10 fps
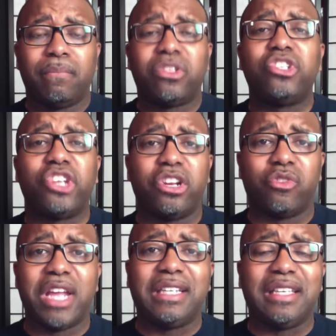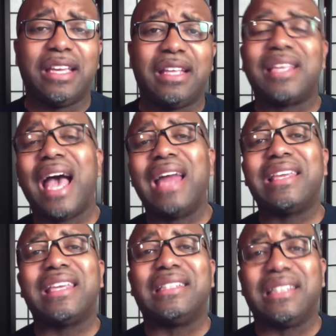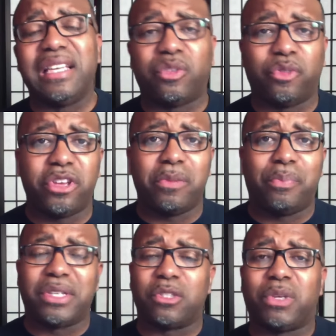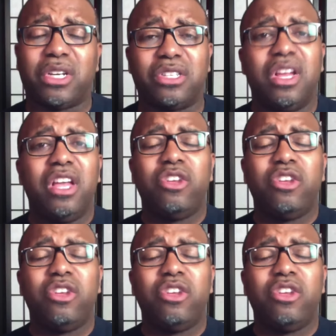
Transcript: to generate leads, how to get leads for your business, because,